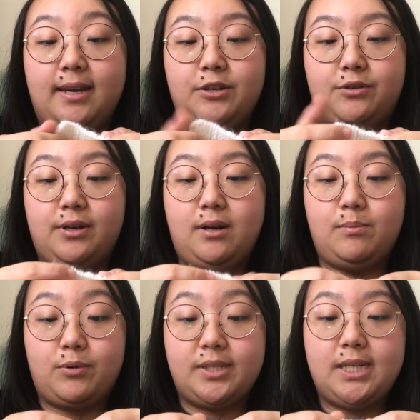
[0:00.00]
that you're going to
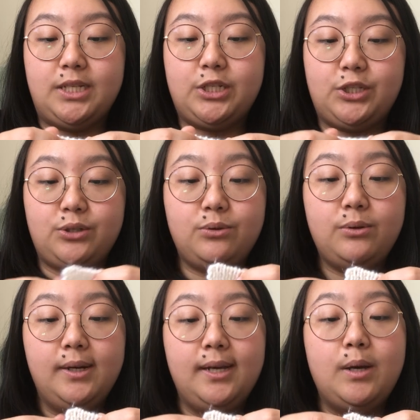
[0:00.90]
proceed to do.
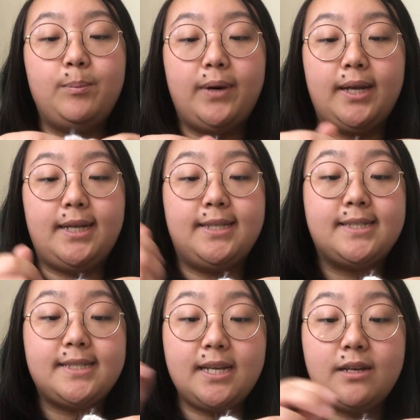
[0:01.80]
But
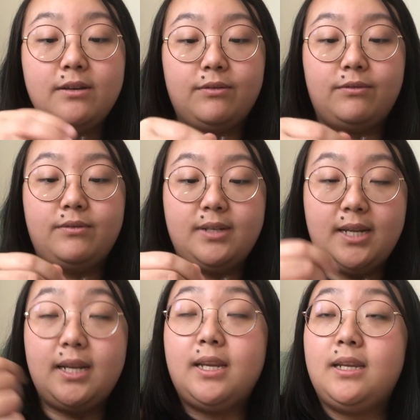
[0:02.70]
instead of
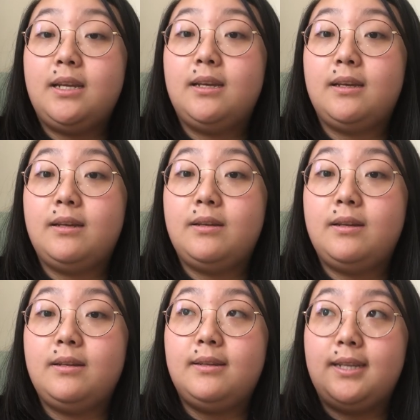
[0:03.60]
knitting
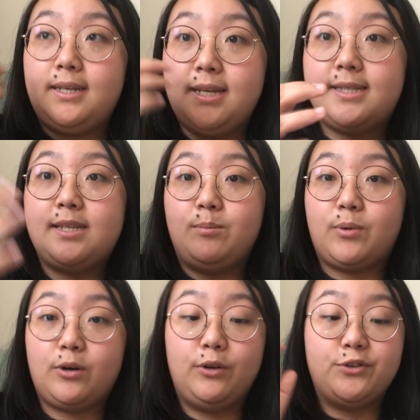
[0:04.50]
the knits and
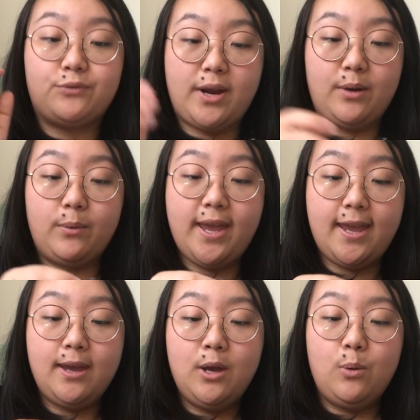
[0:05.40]
purls right
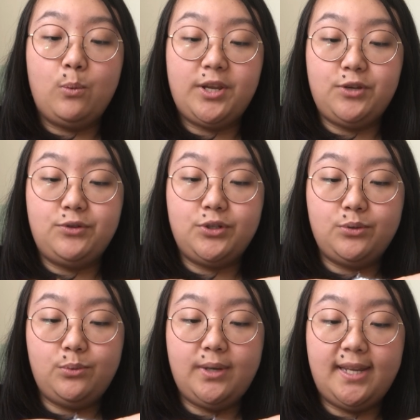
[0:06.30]
away, what you do